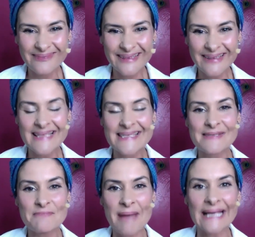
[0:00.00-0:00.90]
That's the
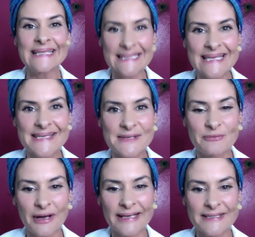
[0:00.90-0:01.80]
magnetism,
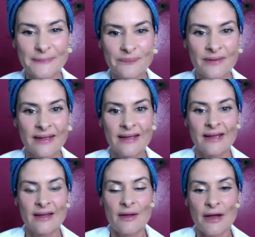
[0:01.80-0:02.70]
right?
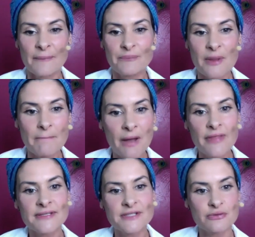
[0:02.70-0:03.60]

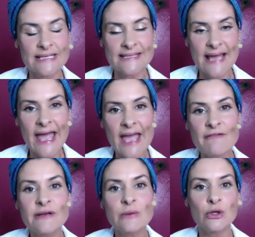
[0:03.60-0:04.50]
Mother Teresa,
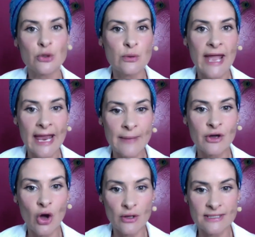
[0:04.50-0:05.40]
everyone who came in
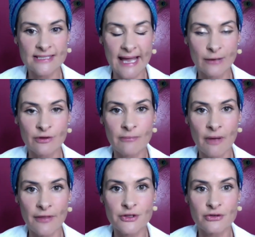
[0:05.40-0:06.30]
contact with
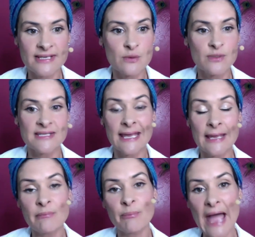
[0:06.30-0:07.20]
Mother Teresa was
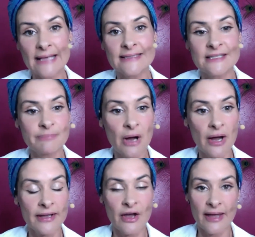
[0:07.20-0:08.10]
impacted
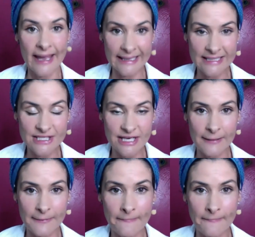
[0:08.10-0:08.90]
by her energy.